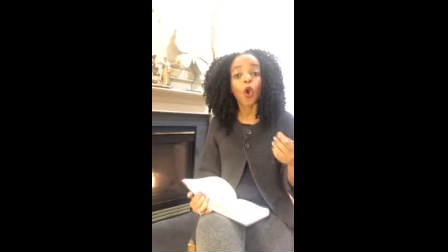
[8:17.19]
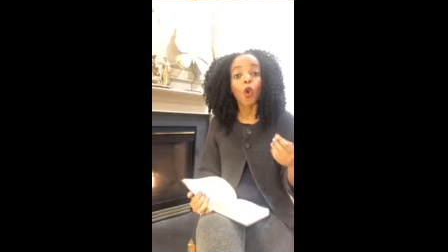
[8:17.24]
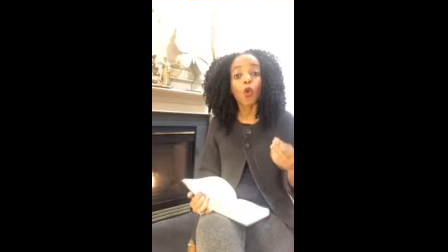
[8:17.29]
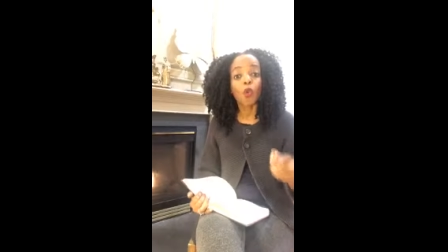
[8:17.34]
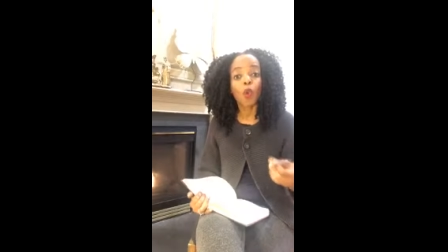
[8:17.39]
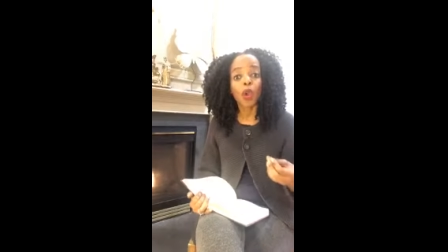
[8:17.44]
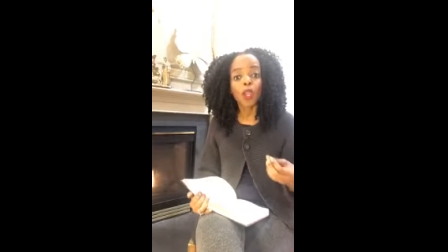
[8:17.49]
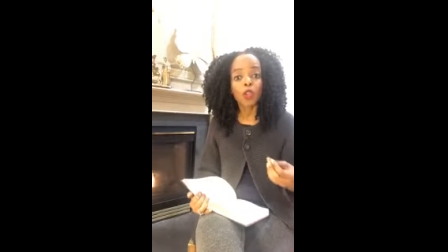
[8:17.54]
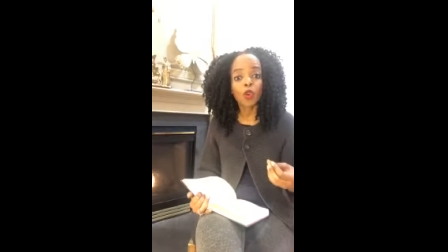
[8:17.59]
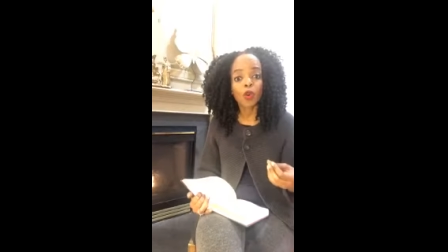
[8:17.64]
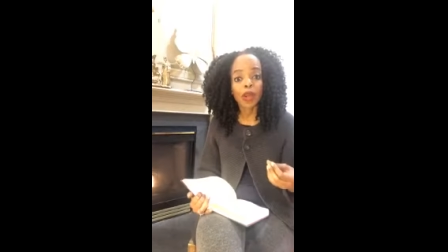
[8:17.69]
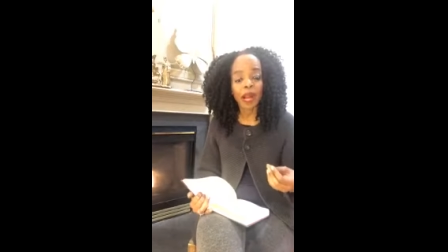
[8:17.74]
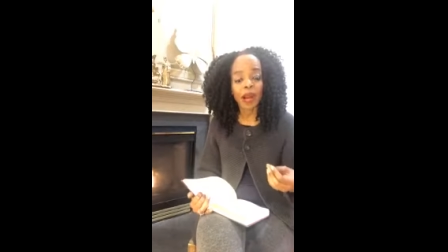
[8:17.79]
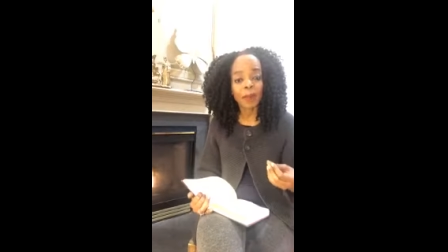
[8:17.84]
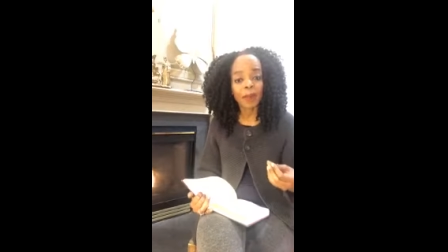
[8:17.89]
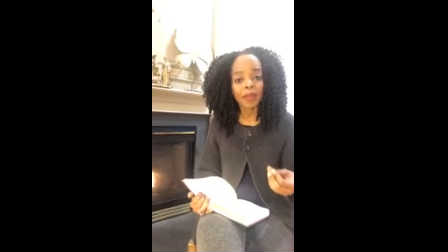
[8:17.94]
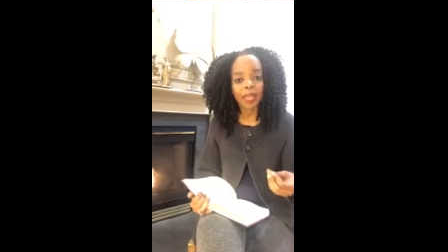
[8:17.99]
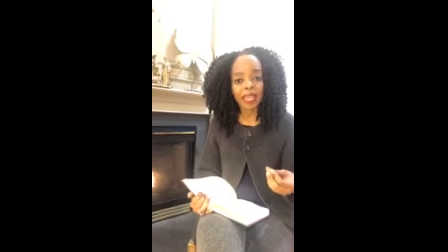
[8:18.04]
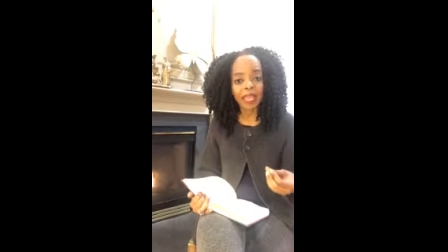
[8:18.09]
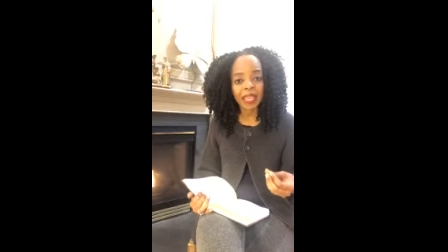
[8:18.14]
When you
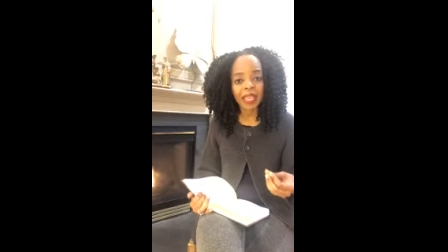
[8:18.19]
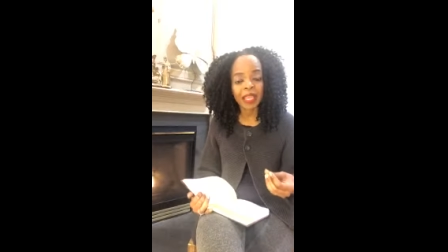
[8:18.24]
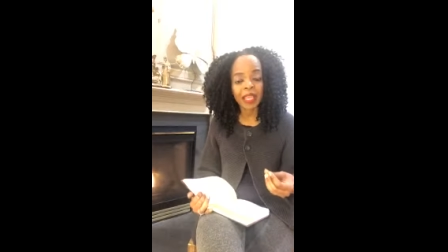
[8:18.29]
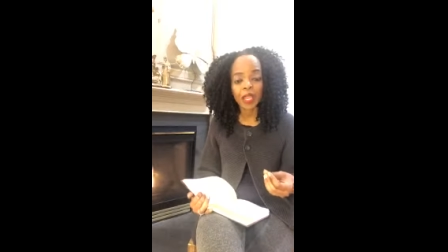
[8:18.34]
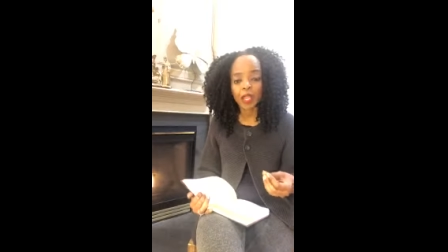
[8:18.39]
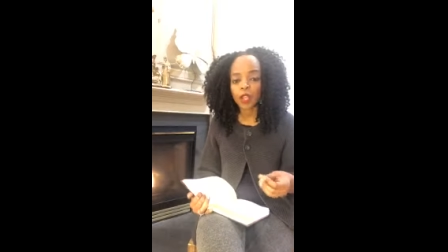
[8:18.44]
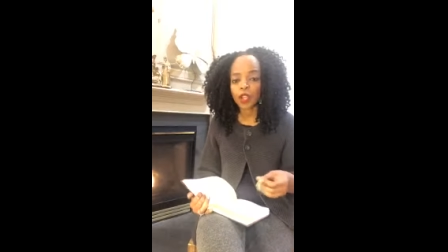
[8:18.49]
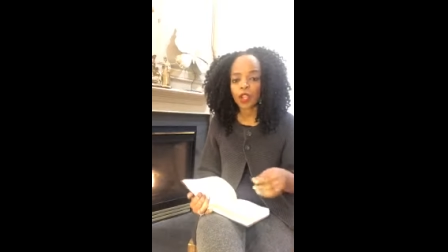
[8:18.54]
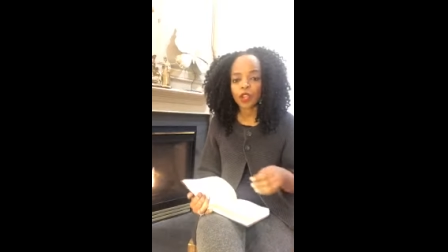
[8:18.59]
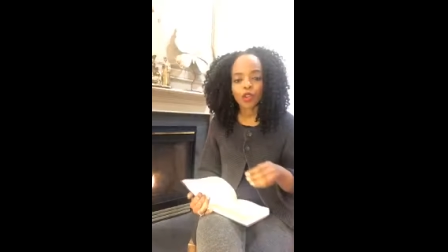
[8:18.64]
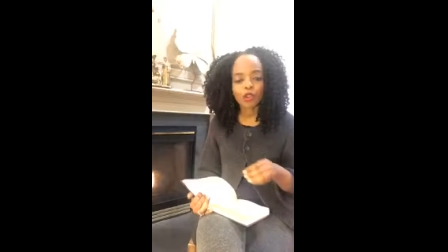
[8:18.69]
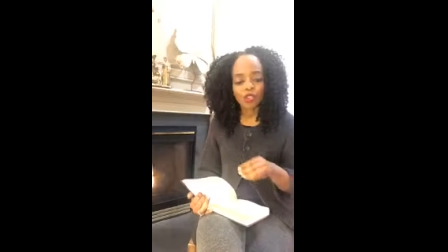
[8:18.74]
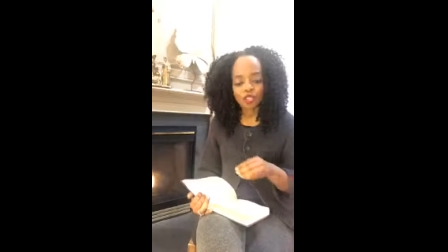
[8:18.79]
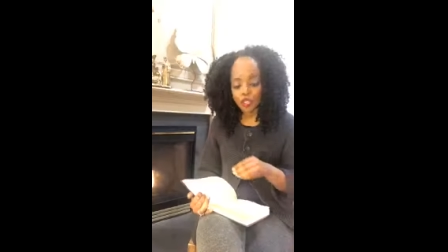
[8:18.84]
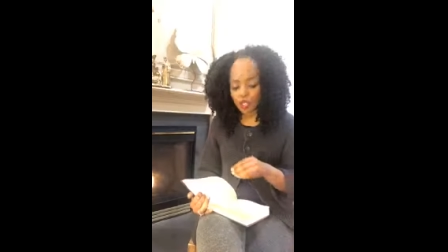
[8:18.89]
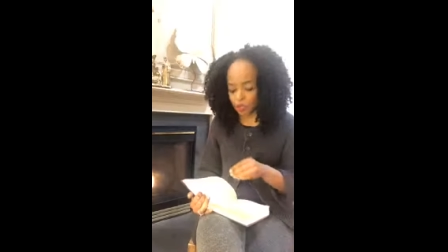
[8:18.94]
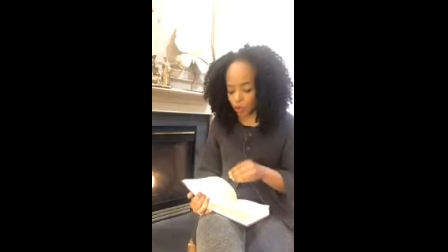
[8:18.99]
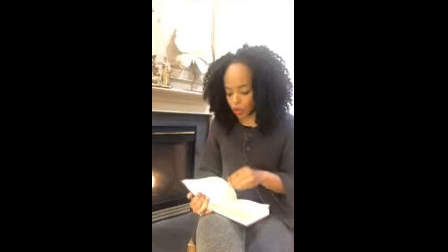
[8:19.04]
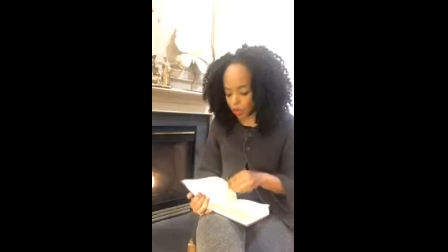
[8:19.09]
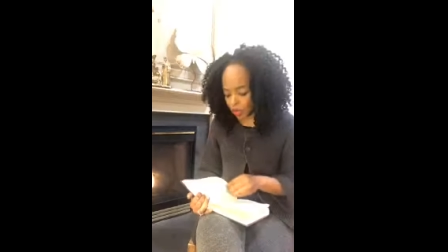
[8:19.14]
come in, you're not
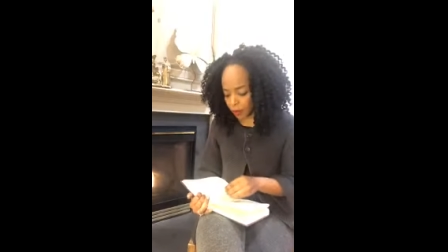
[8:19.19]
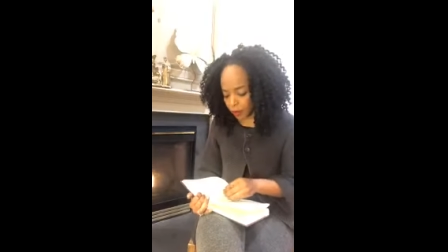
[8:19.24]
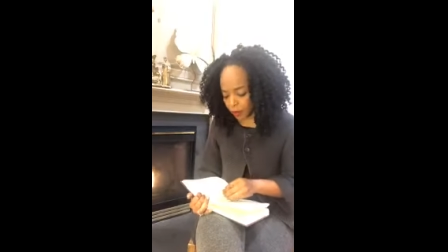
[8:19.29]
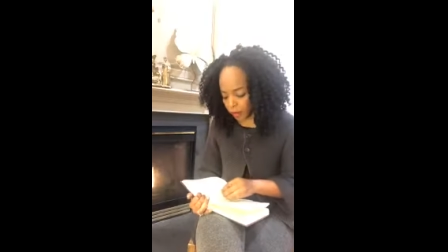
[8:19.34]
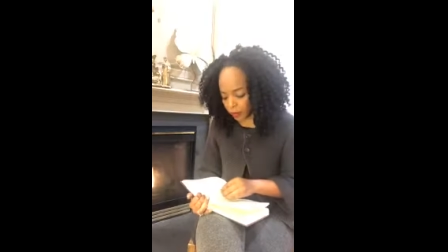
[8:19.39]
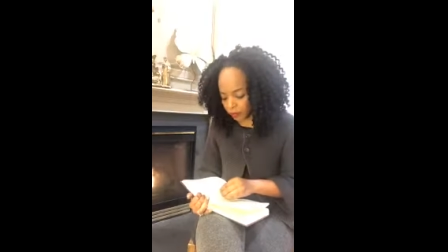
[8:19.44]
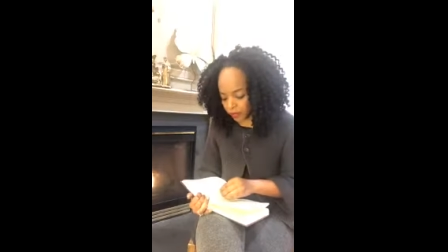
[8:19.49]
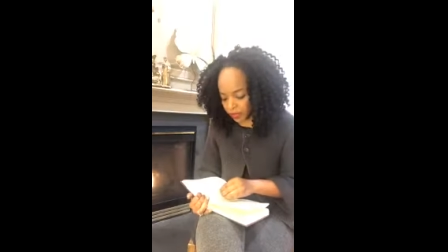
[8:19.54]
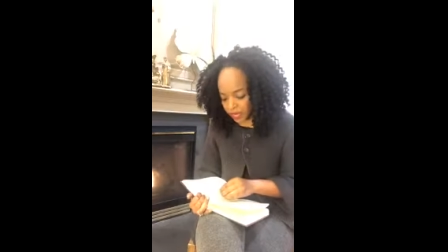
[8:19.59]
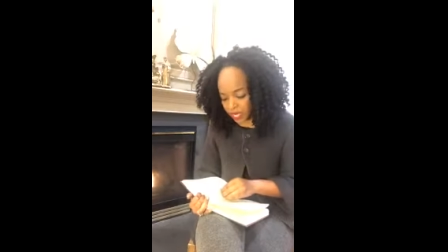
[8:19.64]
just talking about,